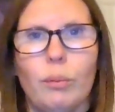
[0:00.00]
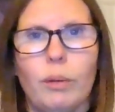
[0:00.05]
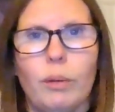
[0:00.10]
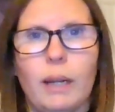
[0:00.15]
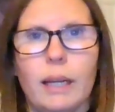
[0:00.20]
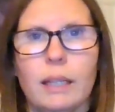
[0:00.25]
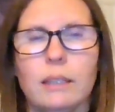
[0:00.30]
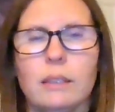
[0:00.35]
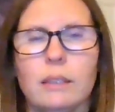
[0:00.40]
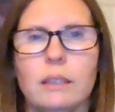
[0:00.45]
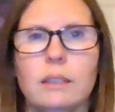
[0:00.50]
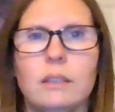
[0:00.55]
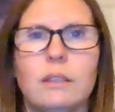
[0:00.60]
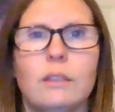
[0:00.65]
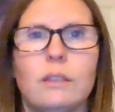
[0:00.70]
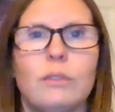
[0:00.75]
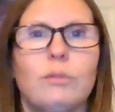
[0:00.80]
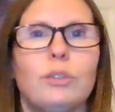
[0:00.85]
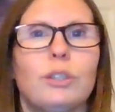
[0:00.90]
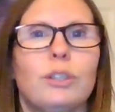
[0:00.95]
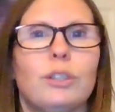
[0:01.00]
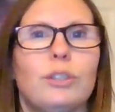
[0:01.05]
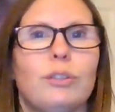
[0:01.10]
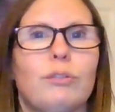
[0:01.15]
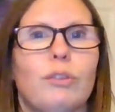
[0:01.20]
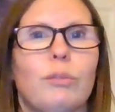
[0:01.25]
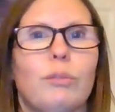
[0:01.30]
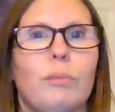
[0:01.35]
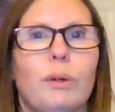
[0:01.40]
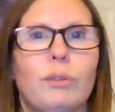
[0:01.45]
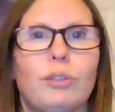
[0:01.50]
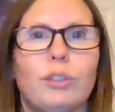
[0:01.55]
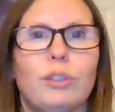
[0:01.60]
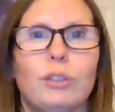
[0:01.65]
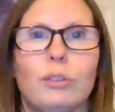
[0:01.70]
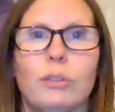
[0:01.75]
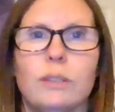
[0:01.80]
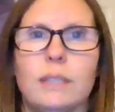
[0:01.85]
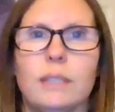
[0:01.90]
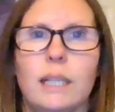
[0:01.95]
plexus, which is your
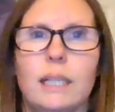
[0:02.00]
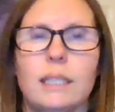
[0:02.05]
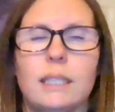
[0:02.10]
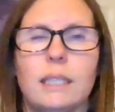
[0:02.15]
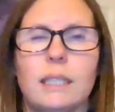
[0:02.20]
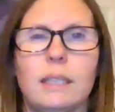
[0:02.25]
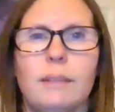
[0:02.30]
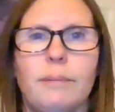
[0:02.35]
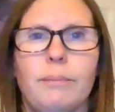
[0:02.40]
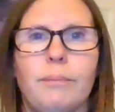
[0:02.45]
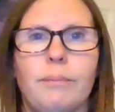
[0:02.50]
emotional centre.